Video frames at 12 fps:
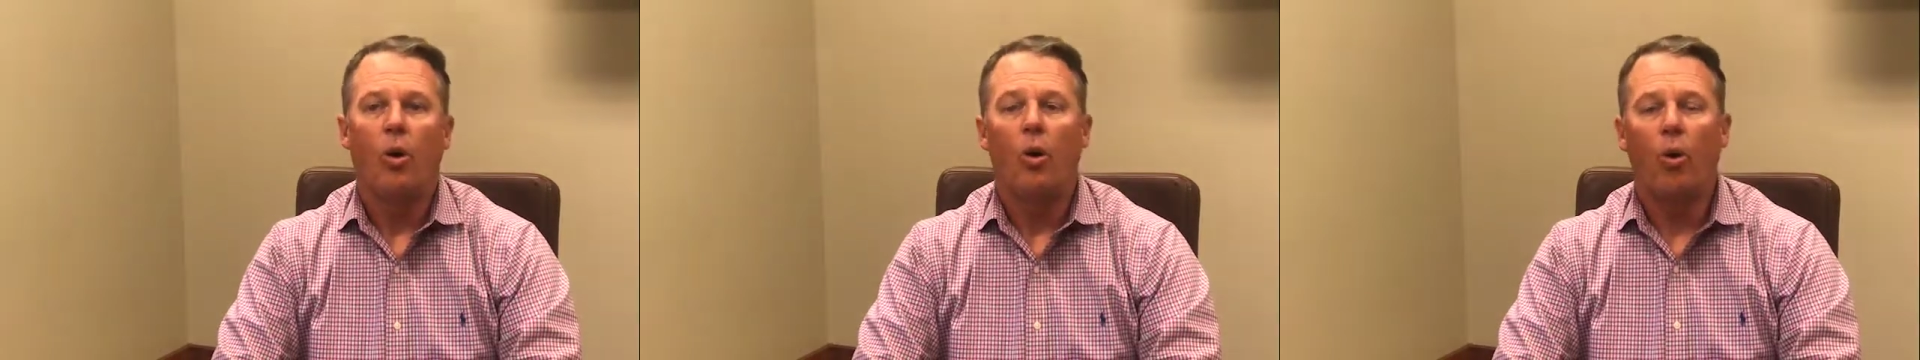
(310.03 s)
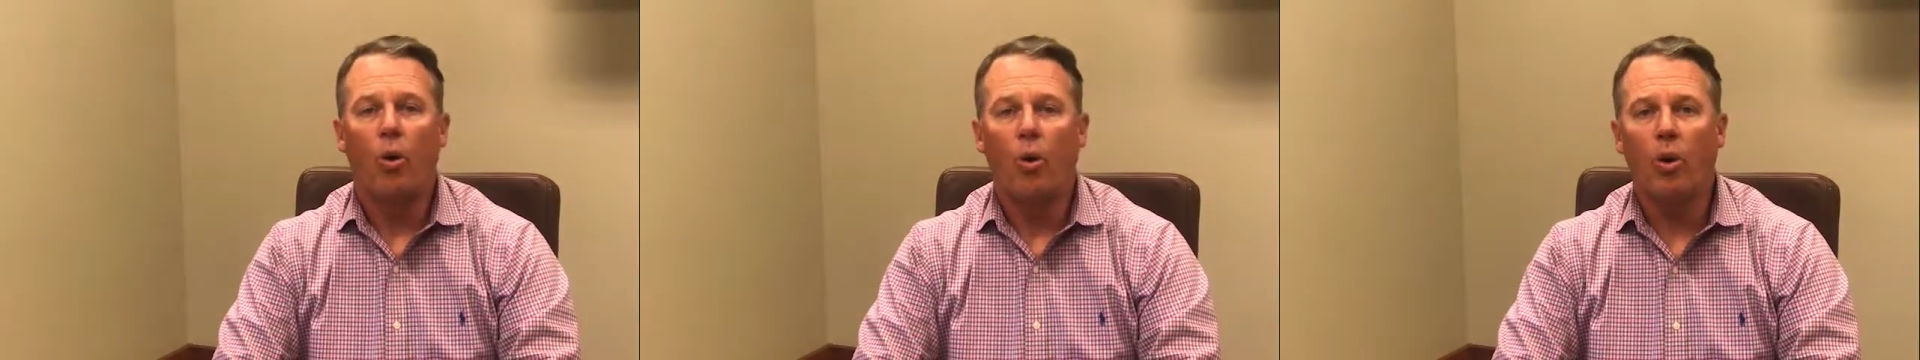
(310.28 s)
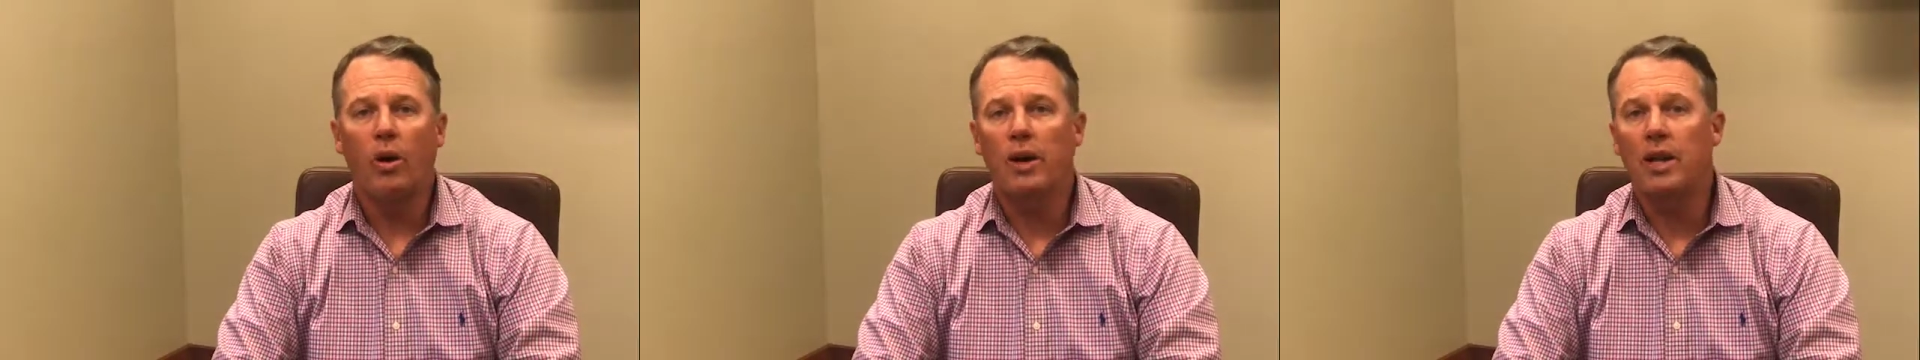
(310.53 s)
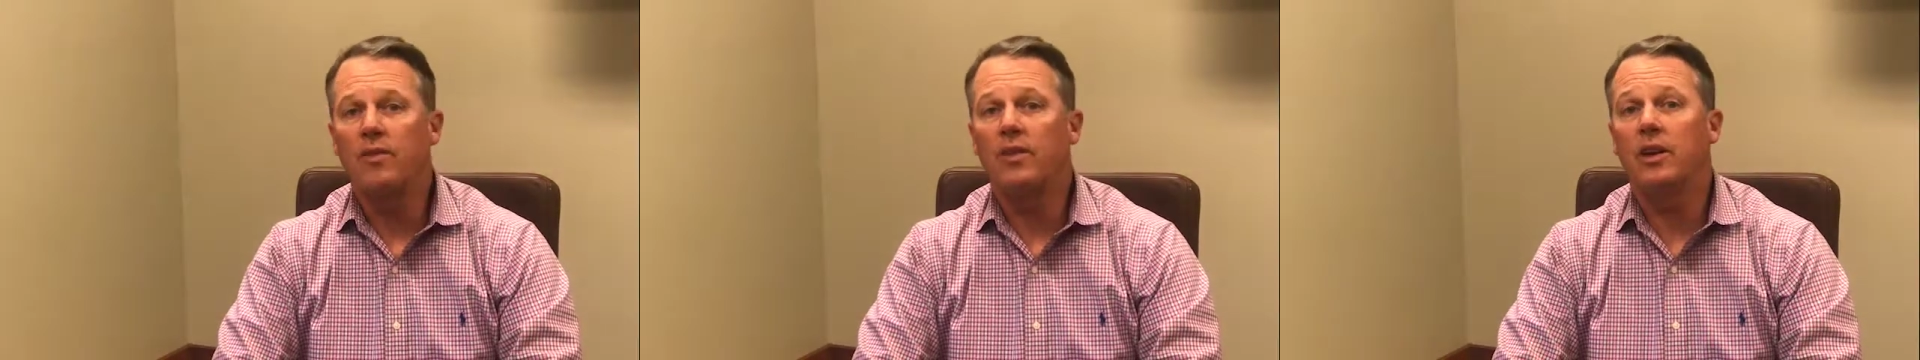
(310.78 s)
or
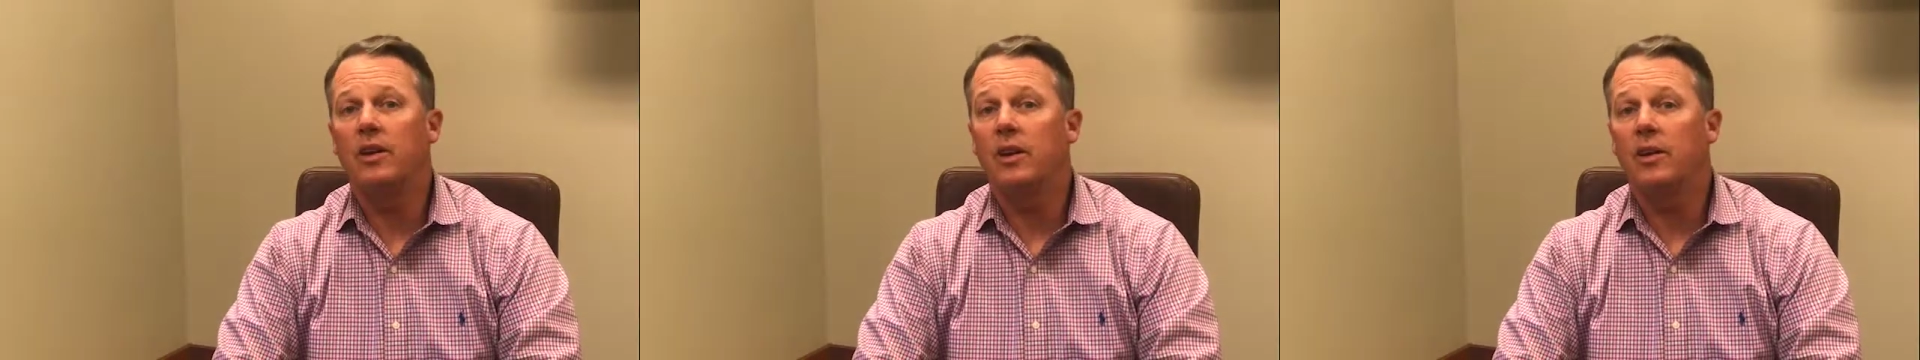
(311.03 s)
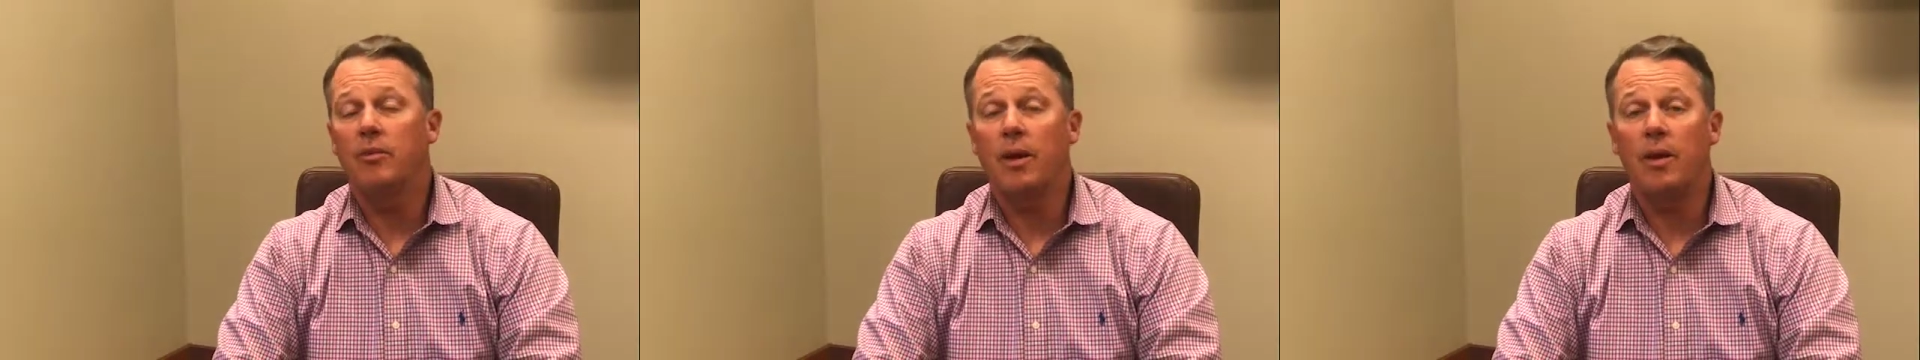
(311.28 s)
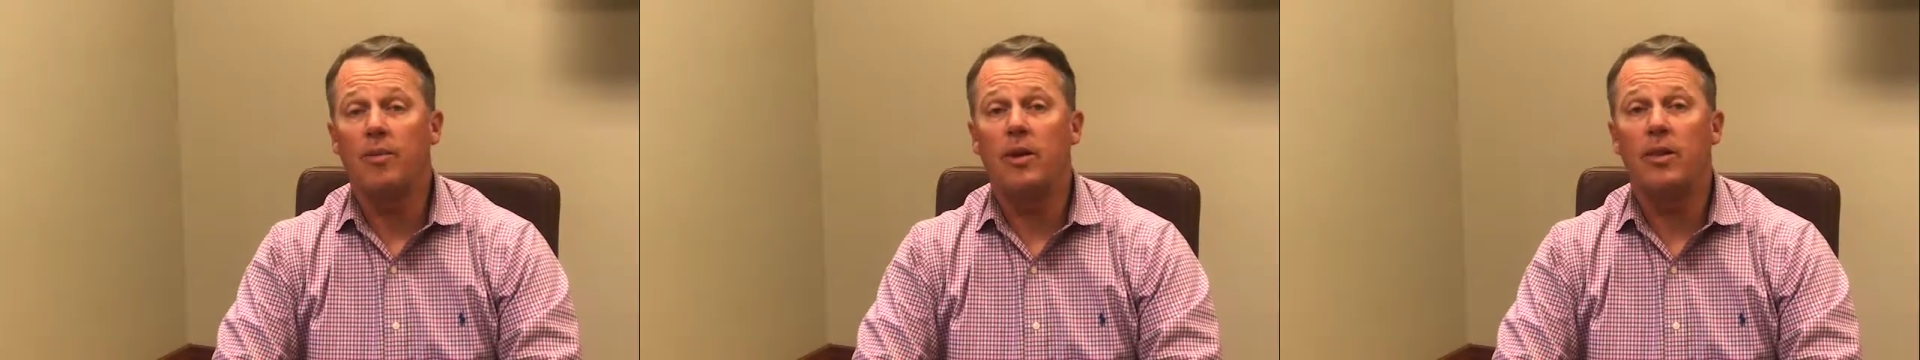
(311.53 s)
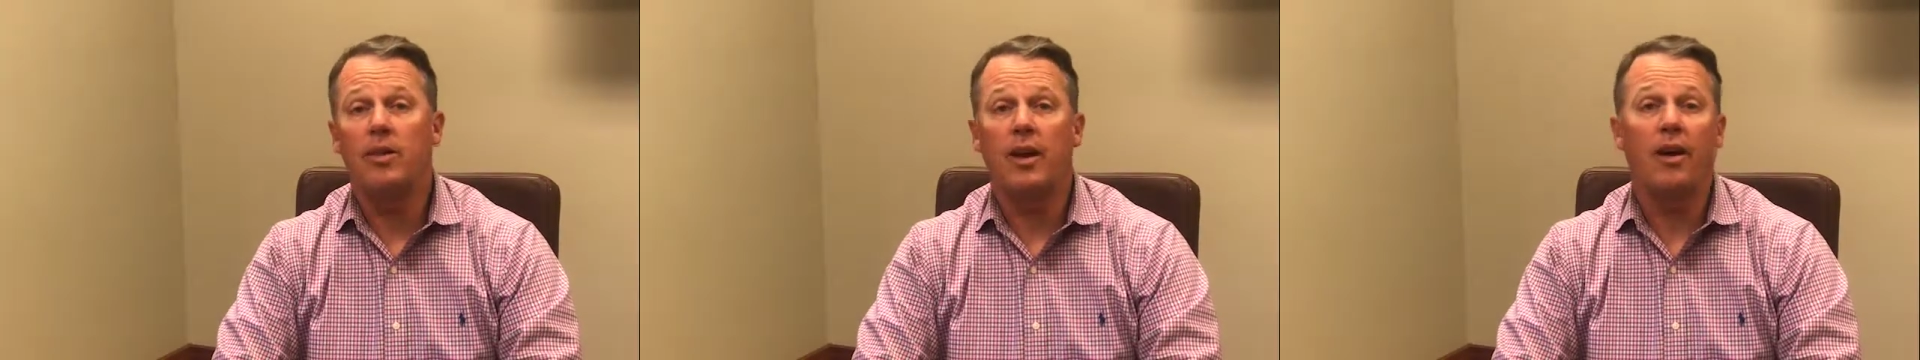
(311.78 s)
even
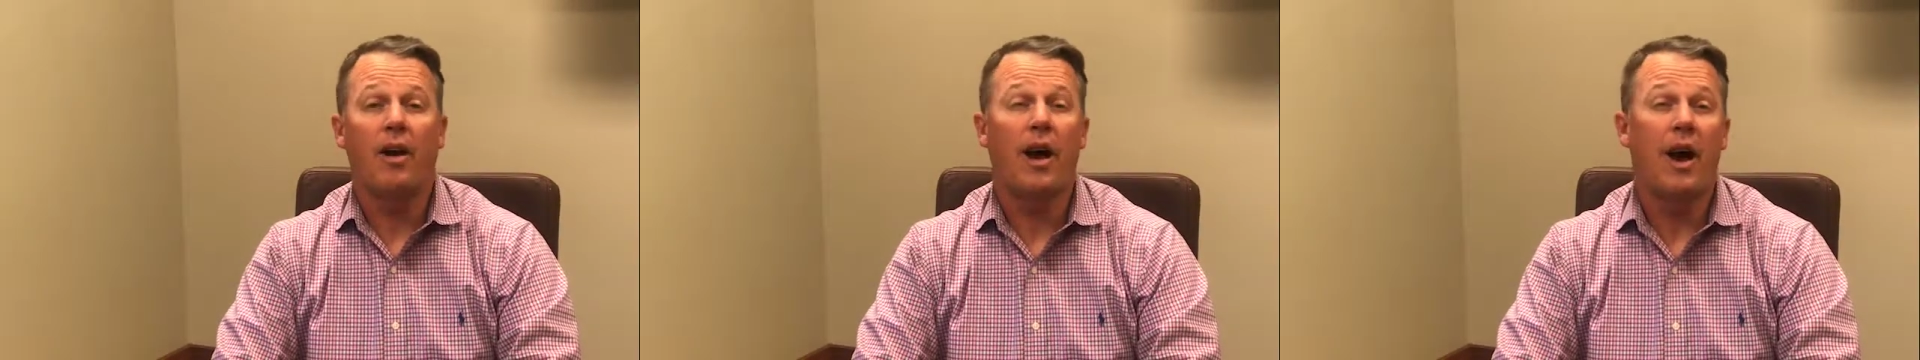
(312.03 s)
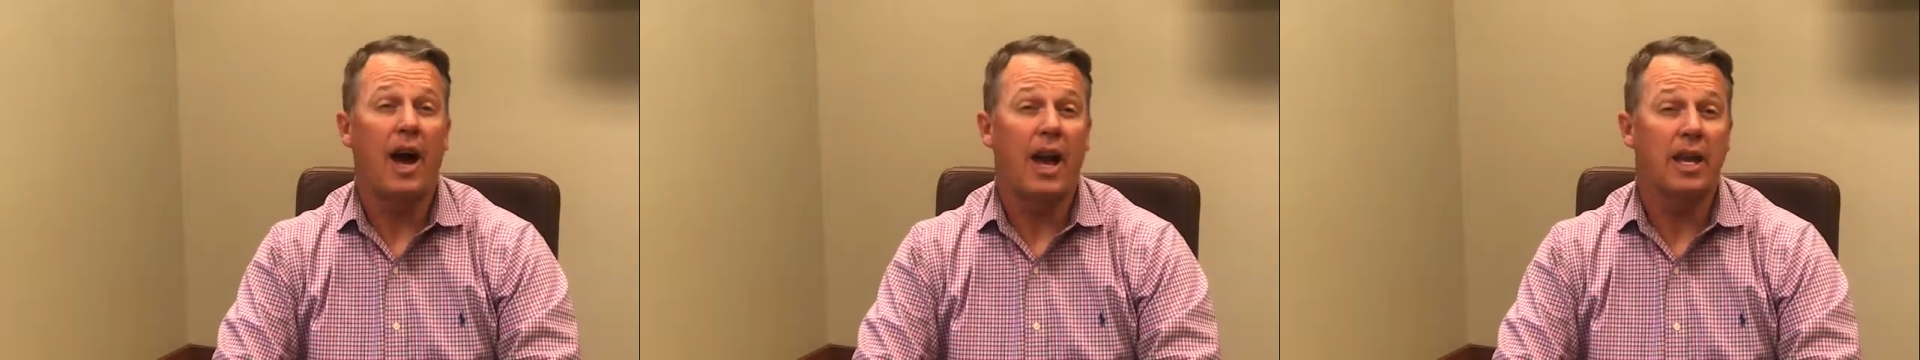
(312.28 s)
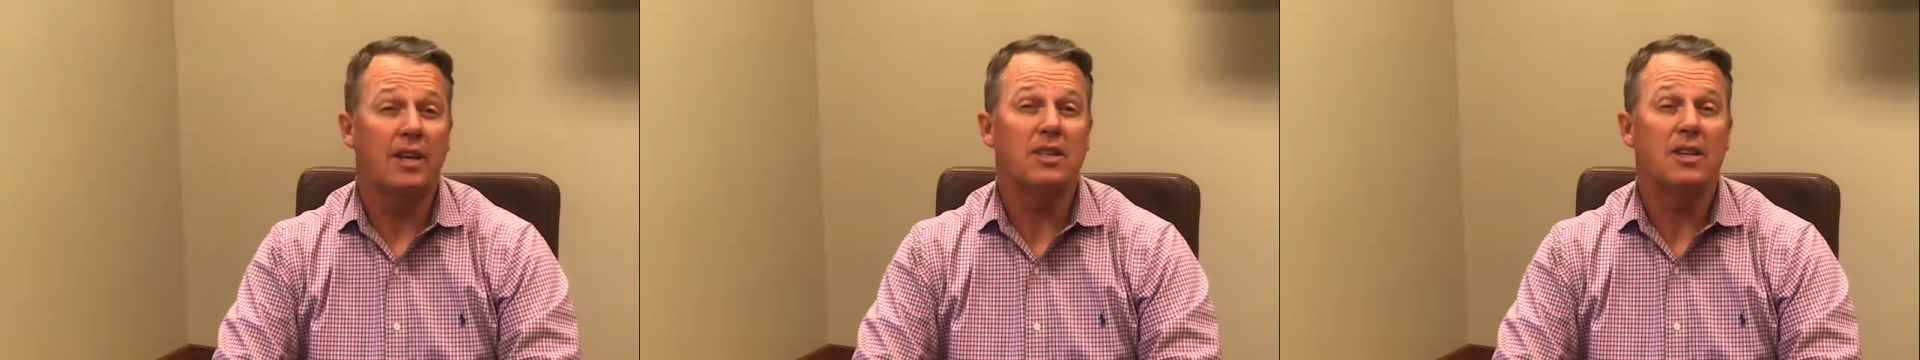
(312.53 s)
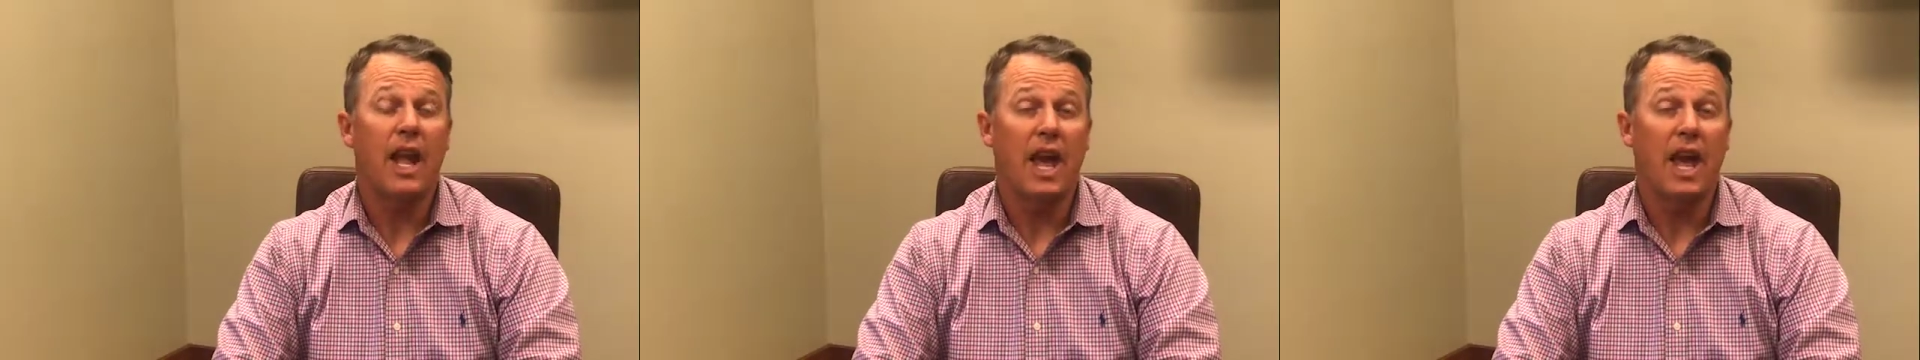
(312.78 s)
maybe their highest